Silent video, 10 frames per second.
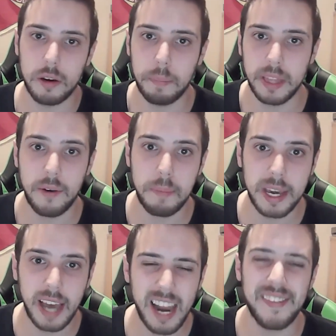but they would be
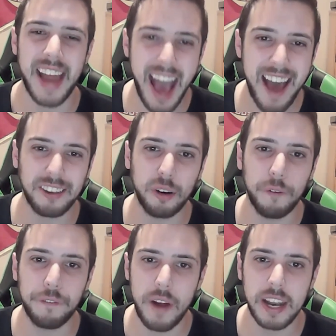kind of an asshole
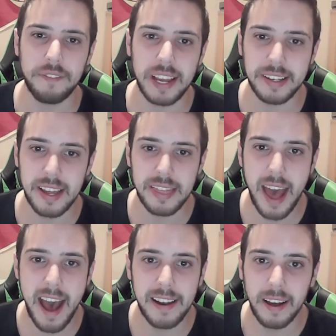friend if they did
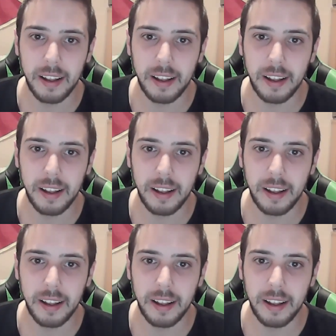that.